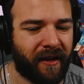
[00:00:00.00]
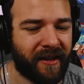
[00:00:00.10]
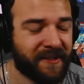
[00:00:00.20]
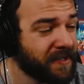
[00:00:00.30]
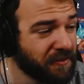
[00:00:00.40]

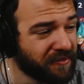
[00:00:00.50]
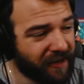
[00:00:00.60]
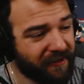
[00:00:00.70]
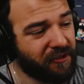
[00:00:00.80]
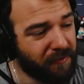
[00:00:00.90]
especially with
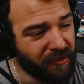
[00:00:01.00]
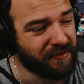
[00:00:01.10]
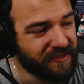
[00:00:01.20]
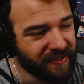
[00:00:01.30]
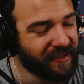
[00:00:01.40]
Tyrannical
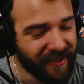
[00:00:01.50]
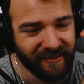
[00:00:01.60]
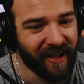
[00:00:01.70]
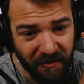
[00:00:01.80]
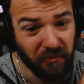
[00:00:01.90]
Blows,
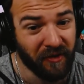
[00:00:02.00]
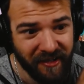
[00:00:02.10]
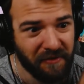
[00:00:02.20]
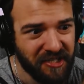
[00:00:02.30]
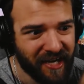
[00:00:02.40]
like I
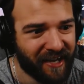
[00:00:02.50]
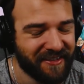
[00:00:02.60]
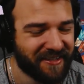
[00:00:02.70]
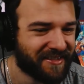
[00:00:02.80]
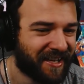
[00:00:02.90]
really wish I had
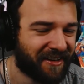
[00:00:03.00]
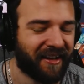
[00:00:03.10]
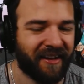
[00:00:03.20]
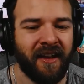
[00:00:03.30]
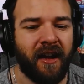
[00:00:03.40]
these on
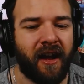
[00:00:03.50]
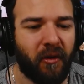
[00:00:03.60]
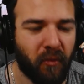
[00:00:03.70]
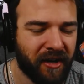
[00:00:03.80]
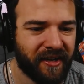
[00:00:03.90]
Saturday,
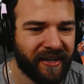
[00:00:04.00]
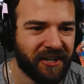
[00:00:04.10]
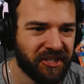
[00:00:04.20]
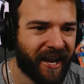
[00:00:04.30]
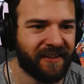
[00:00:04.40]
where you can
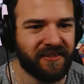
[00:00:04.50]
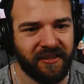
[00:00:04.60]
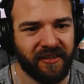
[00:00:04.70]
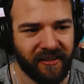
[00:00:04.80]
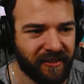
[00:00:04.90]
actually
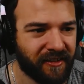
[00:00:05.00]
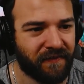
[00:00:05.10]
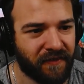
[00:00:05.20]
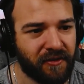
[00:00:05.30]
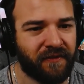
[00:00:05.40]
answer the little
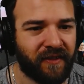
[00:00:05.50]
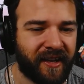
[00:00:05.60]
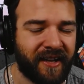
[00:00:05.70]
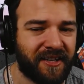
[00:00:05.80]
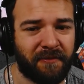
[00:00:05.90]
few
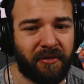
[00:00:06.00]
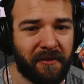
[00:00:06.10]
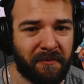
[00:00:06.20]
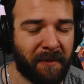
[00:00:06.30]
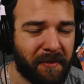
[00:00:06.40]
floodgates that your
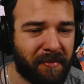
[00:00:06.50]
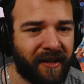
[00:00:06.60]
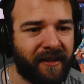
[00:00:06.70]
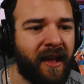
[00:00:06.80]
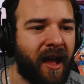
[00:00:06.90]
opponent might be
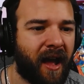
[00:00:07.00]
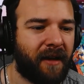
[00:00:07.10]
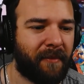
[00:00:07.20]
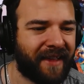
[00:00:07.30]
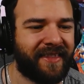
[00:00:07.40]
playing. playing,
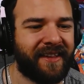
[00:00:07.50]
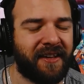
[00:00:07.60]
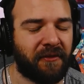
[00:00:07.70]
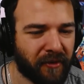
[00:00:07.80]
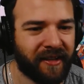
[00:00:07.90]
I think
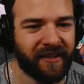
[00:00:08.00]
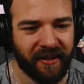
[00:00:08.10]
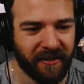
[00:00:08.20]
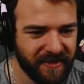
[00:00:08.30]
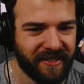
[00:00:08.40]
can really
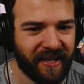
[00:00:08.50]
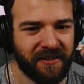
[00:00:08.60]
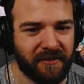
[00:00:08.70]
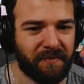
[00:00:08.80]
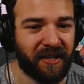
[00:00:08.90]
line up this deck
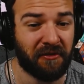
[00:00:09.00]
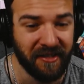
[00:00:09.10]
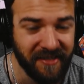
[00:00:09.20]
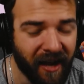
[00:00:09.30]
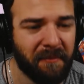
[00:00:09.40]
to be a
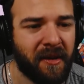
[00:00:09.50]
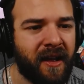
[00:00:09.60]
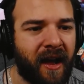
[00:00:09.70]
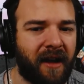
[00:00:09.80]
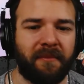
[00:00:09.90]
great time.
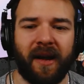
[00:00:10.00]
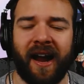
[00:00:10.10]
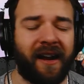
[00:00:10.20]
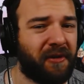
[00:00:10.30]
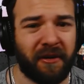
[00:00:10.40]
I
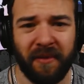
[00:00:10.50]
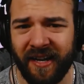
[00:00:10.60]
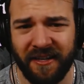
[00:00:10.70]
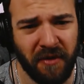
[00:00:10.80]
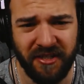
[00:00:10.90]
highly recommend you
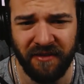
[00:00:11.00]
guys watch